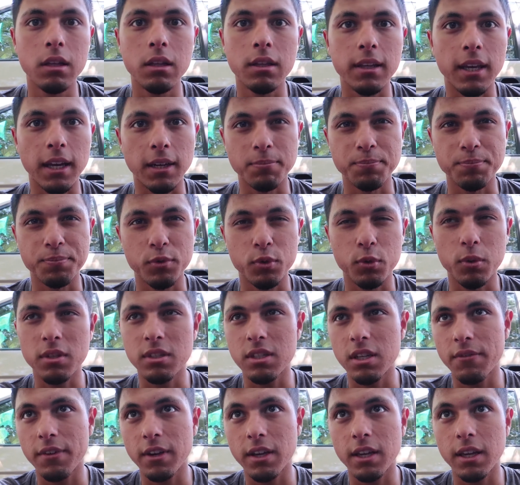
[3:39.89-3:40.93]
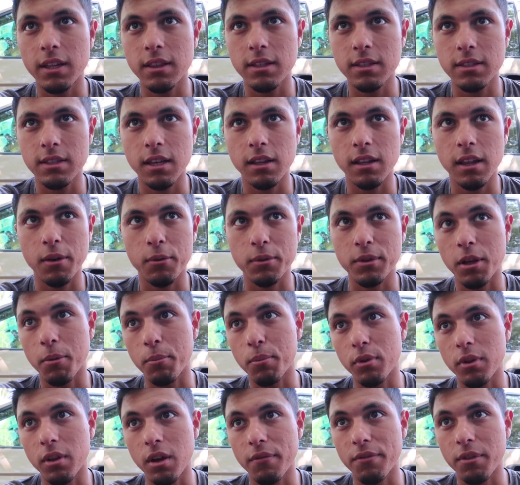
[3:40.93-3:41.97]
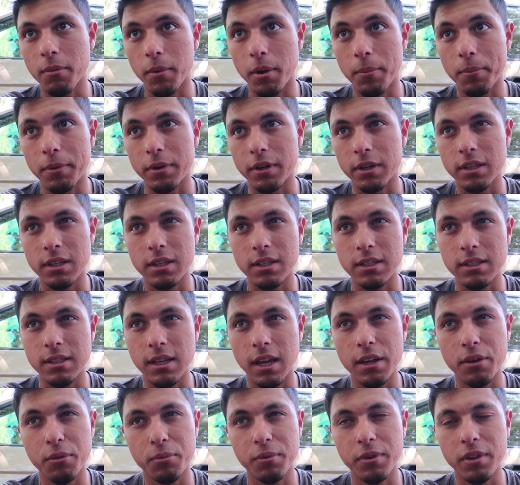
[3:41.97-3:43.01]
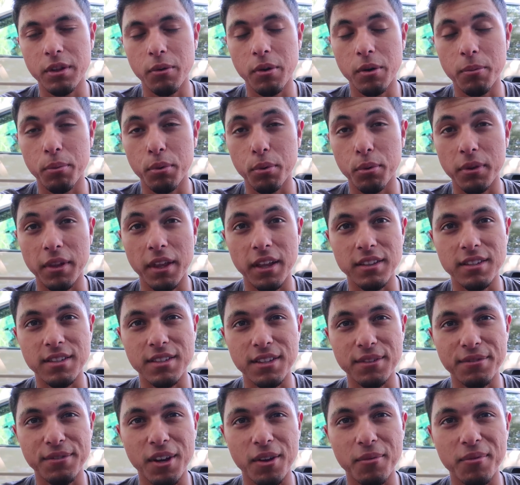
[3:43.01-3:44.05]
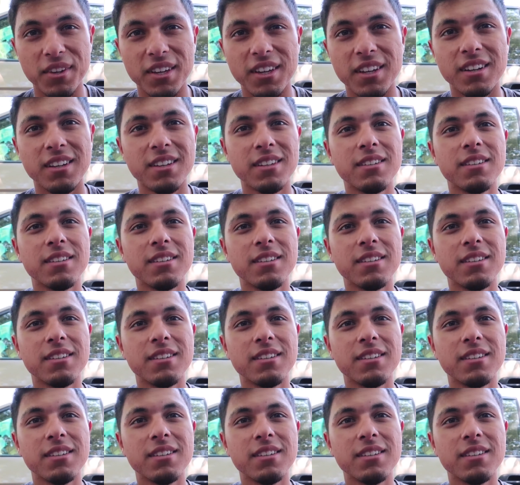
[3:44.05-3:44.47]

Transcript: yeah, we'll see if I can get this headlight without pulling off the bumper, because I don't really want to pull that stuff off again.